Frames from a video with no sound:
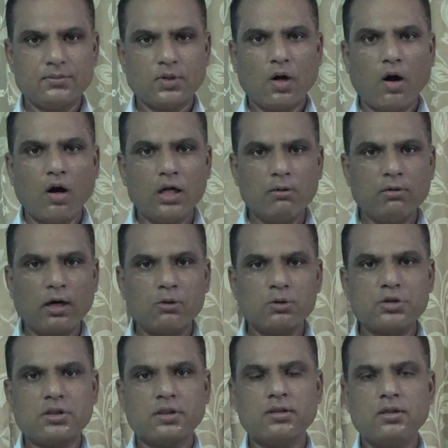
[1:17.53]
all
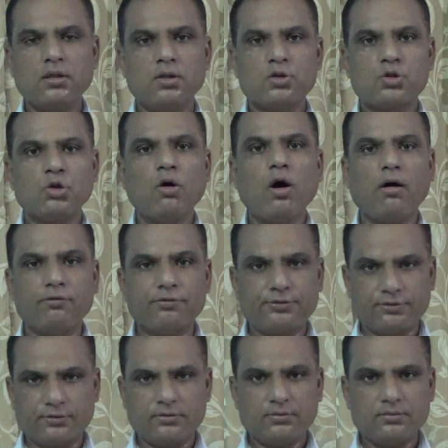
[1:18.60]
about show
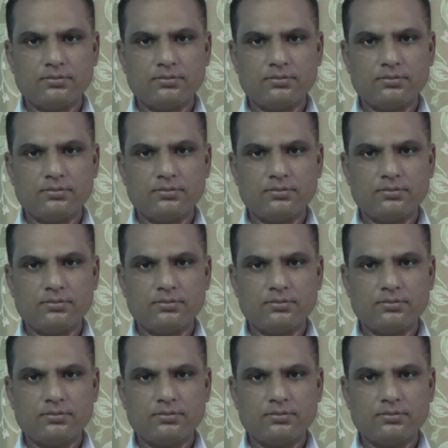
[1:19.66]
off.